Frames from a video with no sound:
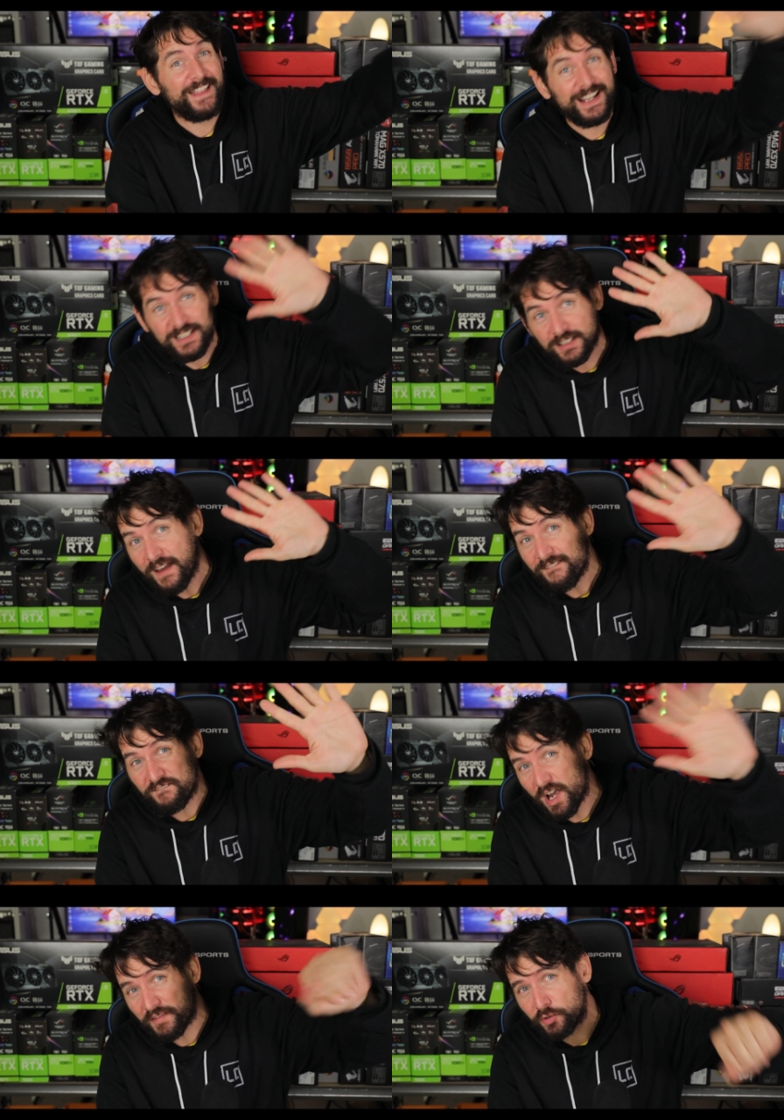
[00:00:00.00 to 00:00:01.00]
That is
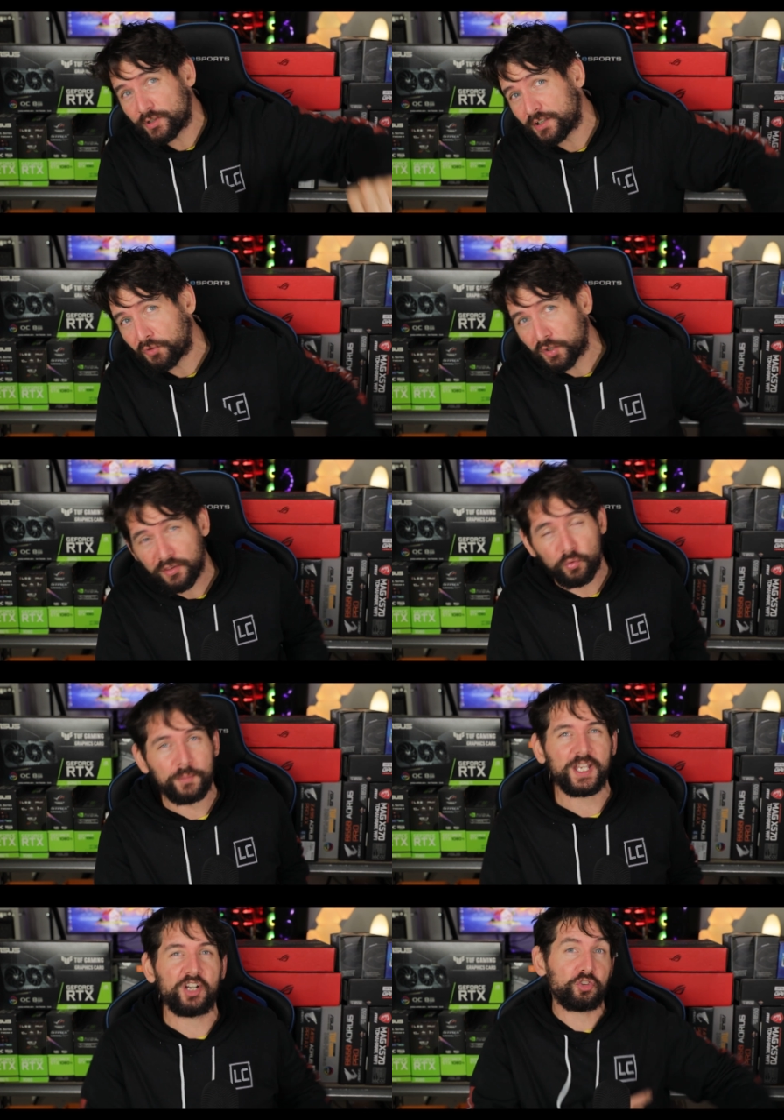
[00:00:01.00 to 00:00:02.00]
533
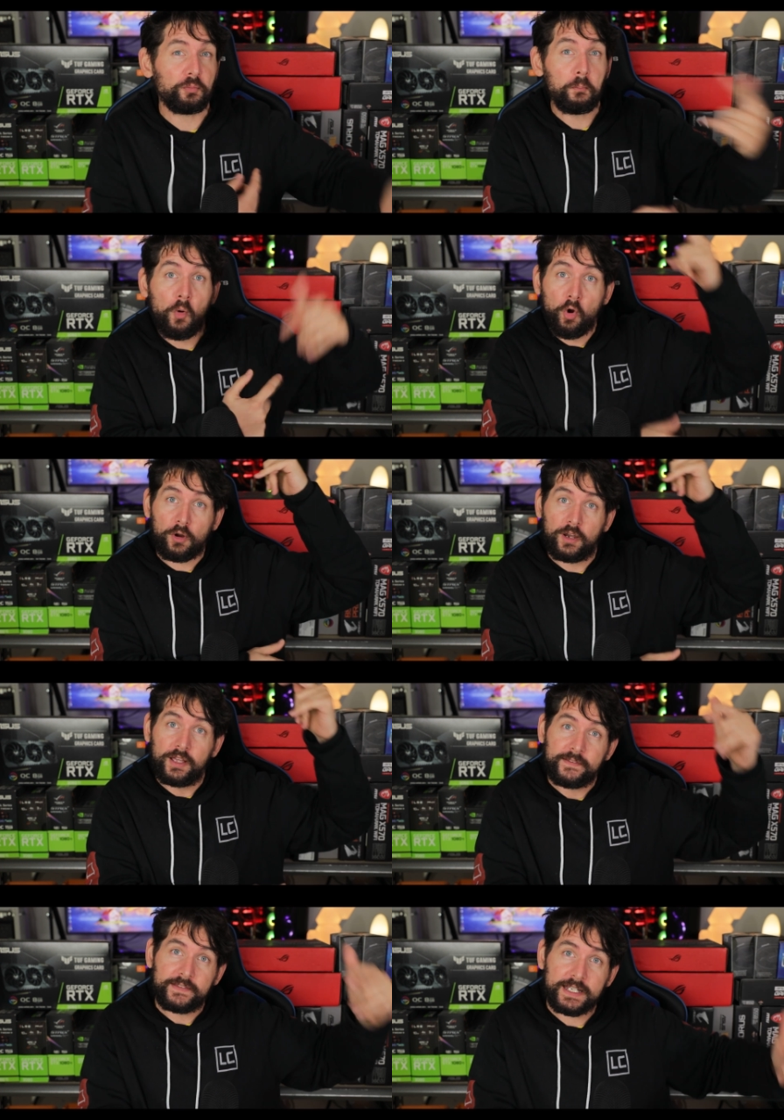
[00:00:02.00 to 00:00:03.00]
MHz more
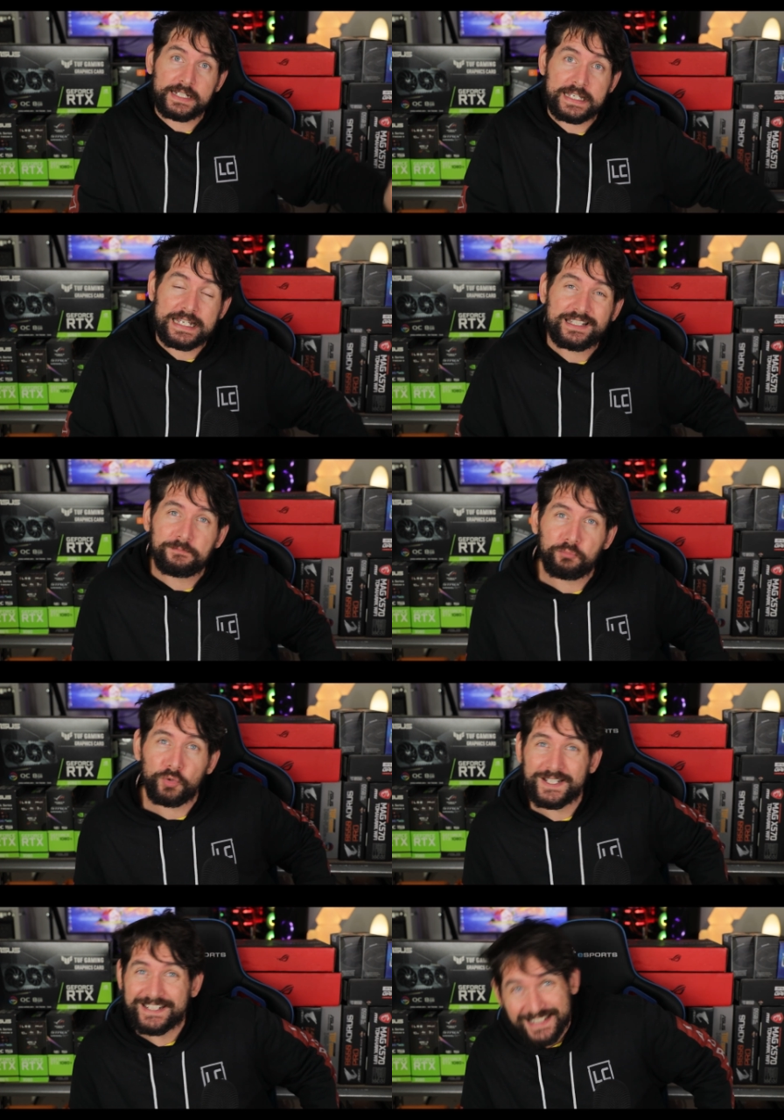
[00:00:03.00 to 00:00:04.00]
than its
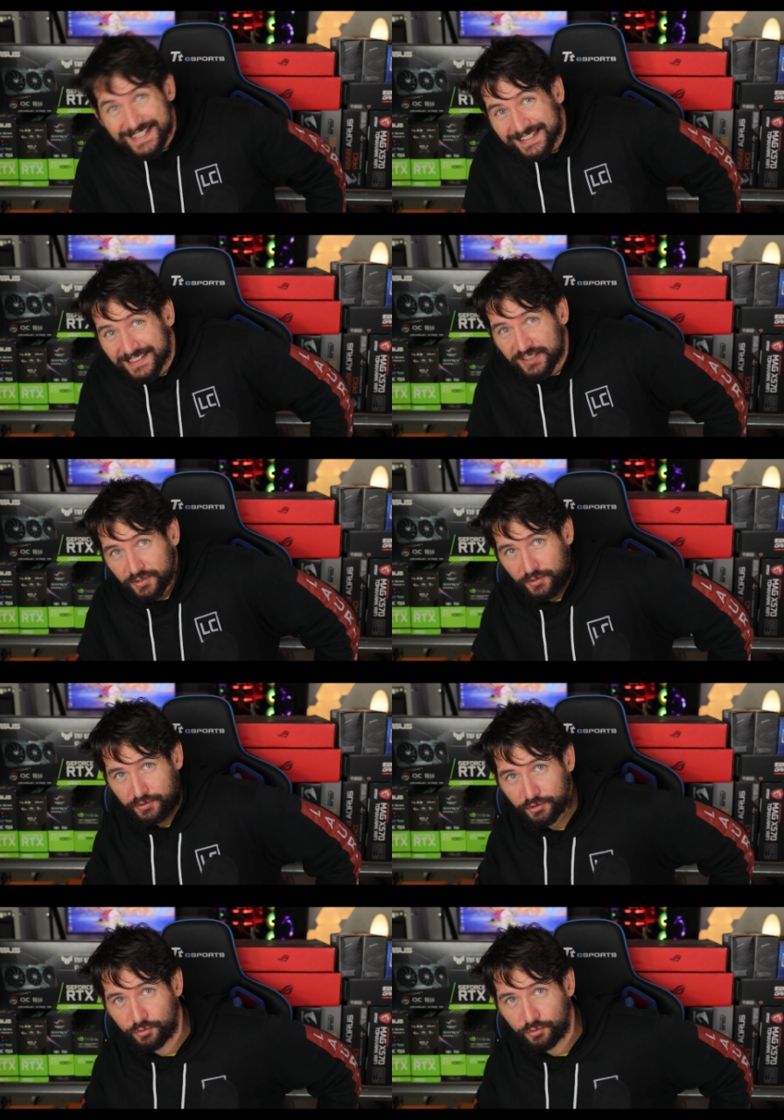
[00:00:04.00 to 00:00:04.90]
predecessor, the